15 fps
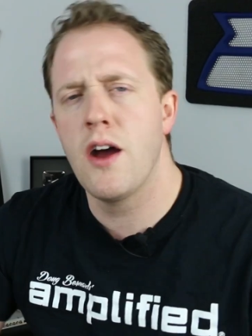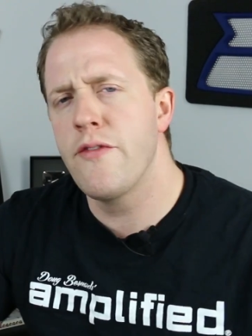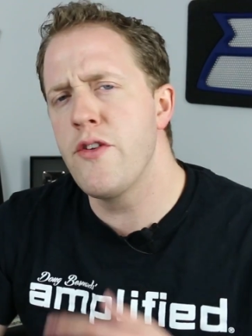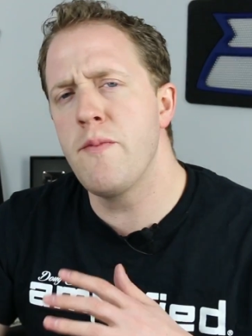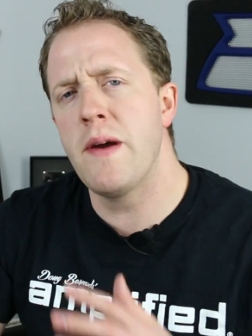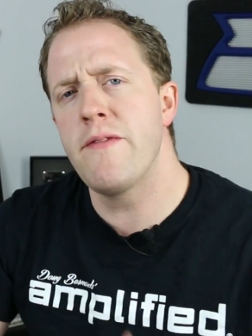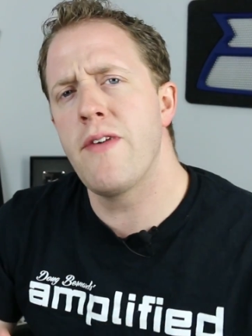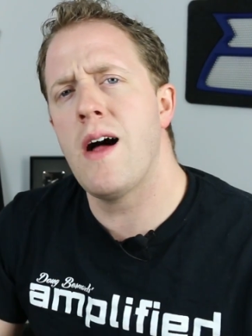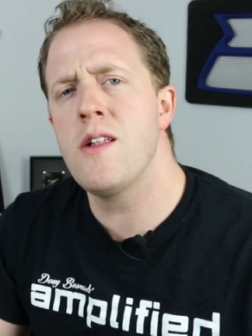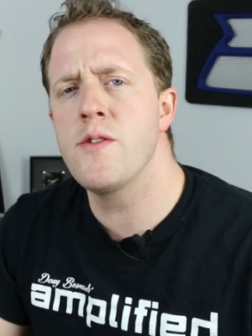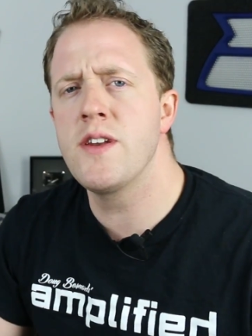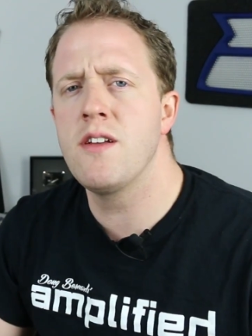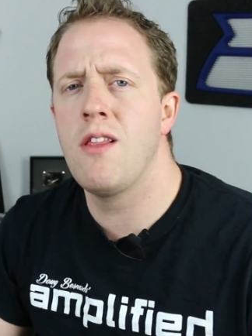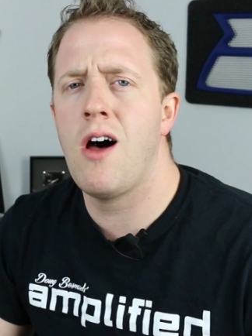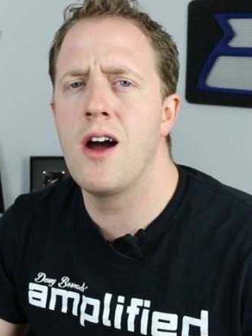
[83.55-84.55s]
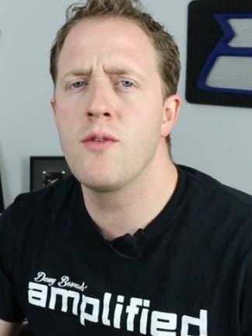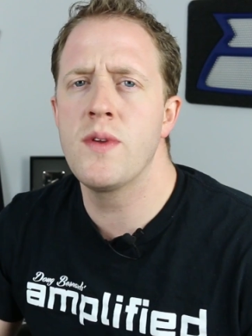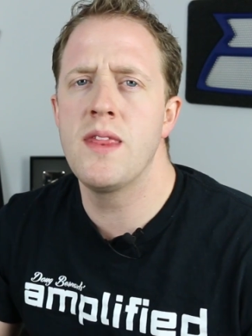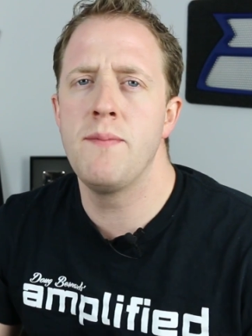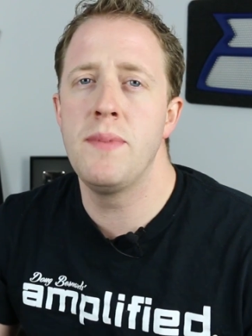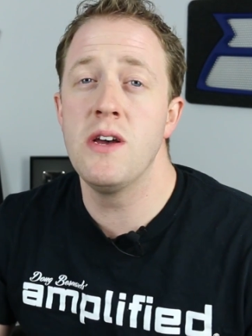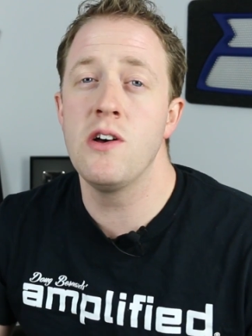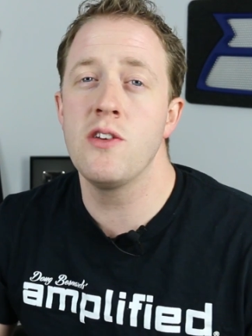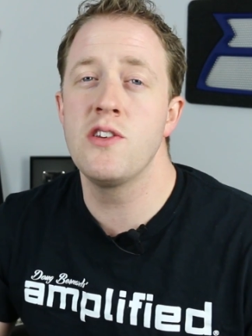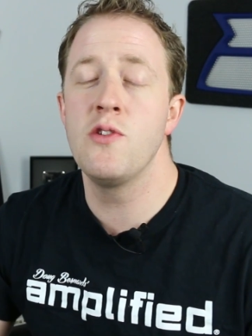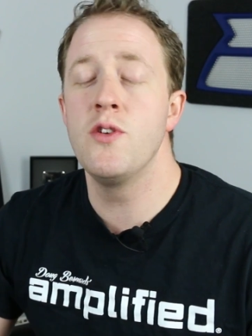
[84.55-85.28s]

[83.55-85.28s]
Now, if you've been following along with the build,